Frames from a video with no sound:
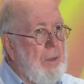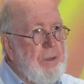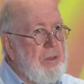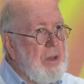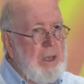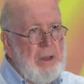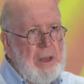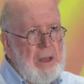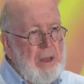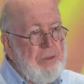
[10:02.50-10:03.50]
it's the,
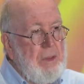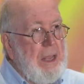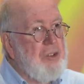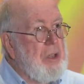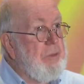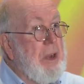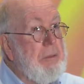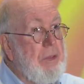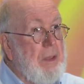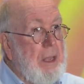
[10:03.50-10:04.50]
it's the engine of
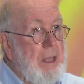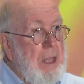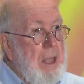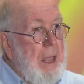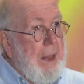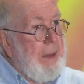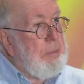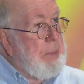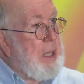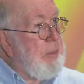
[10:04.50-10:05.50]
everything. And it
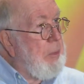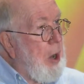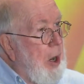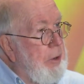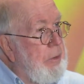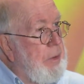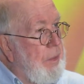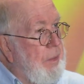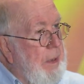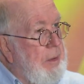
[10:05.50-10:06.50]
becomes harder to
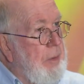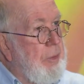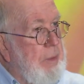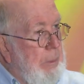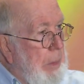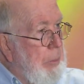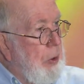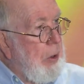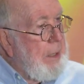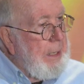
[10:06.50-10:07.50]
think differently when we're
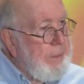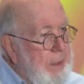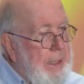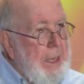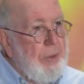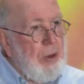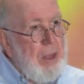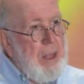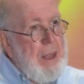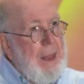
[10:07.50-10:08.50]
all connected together.
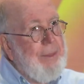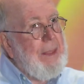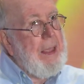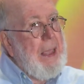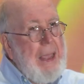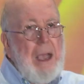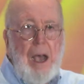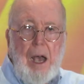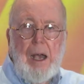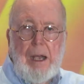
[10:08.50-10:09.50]
And the
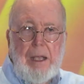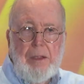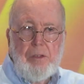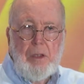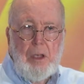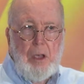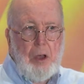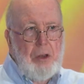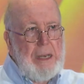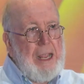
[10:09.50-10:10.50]
AIs
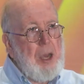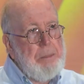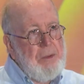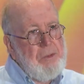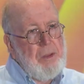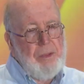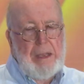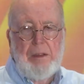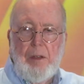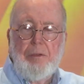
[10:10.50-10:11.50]
are going to help us to
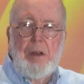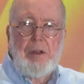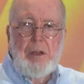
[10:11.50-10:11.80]
think different.